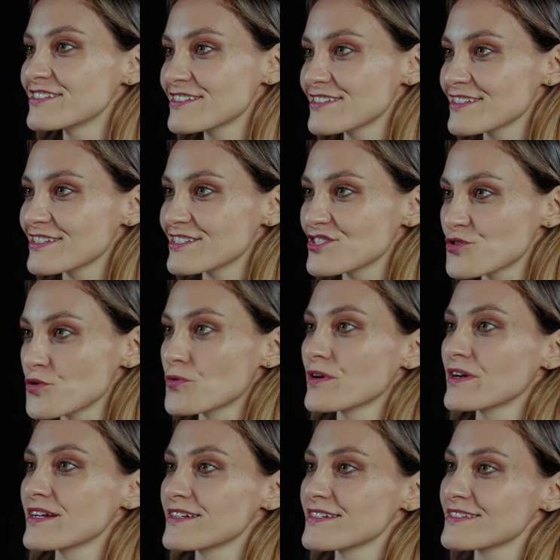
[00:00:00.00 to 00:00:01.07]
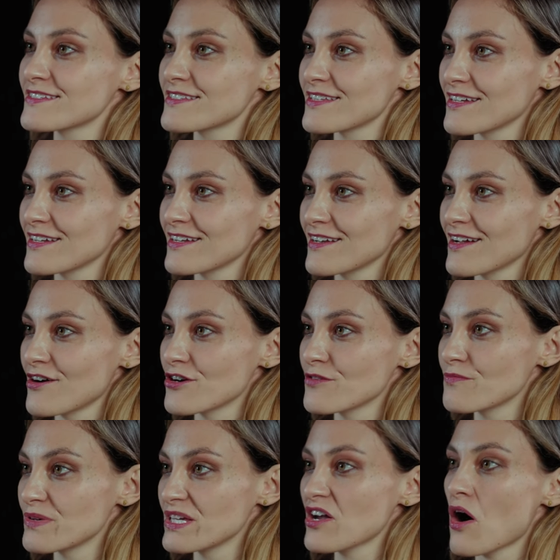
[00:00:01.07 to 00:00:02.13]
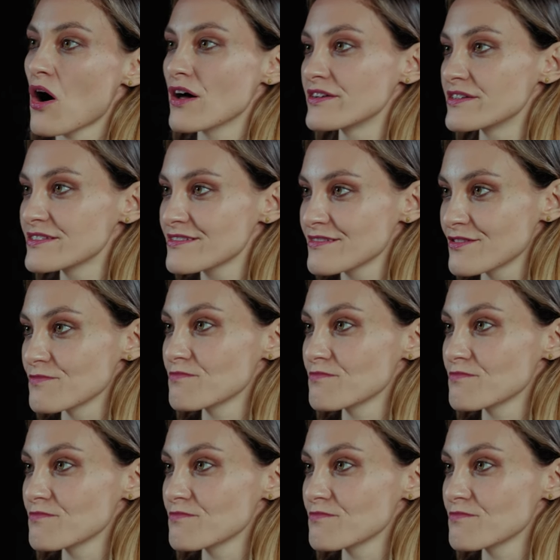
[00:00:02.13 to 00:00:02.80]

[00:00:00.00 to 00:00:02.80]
stories that are beyond the